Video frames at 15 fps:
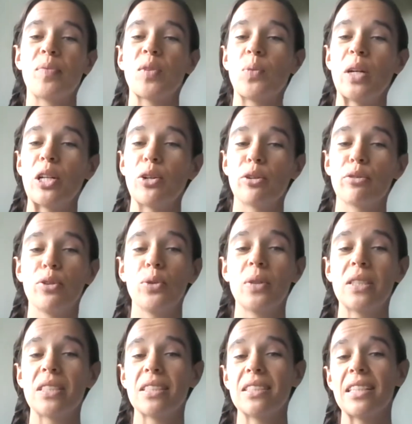we look
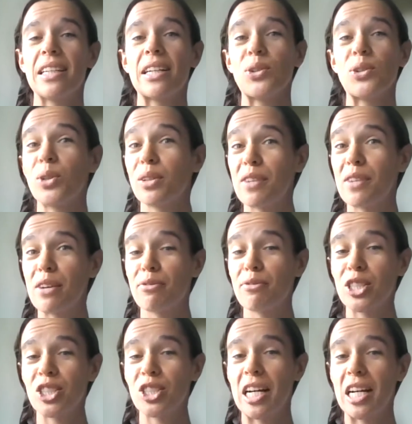forward to seeing all of our
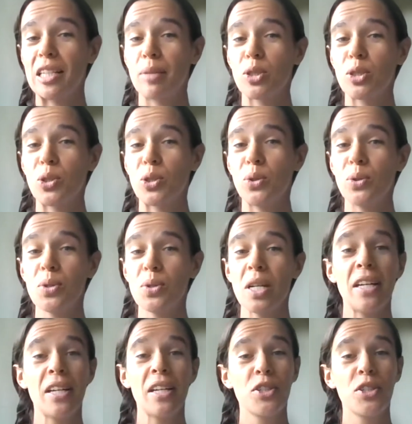fresh sign-ups soon.